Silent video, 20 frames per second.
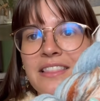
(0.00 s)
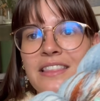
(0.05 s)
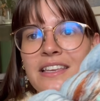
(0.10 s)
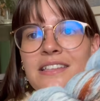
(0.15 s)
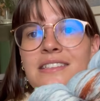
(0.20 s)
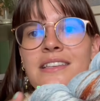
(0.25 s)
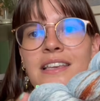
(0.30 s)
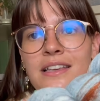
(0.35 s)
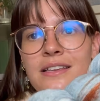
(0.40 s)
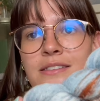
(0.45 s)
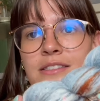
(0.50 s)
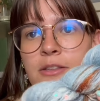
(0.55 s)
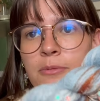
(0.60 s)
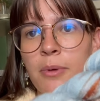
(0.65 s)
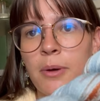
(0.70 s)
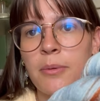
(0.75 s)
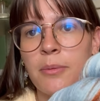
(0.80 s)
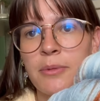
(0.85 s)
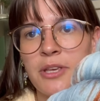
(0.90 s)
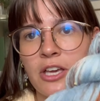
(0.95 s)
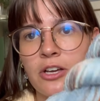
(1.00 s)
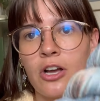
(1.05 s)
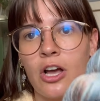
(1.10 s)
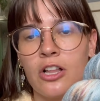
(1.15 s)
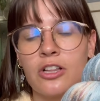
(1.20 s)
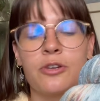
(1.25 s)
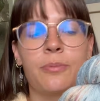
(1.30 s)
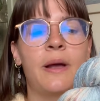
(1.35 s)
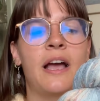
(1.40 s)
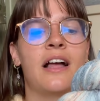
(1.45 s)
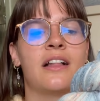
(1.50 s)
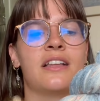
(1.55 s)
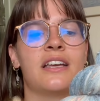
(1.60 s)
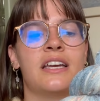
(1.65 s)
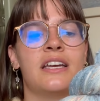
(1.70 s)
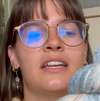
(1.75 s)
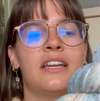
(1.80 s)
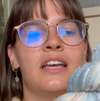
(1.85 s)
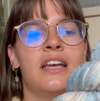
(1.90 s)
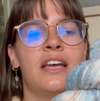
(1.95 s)
this is the Mamma Mia color
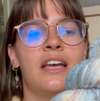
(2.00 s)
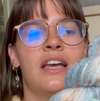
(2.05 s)
palette.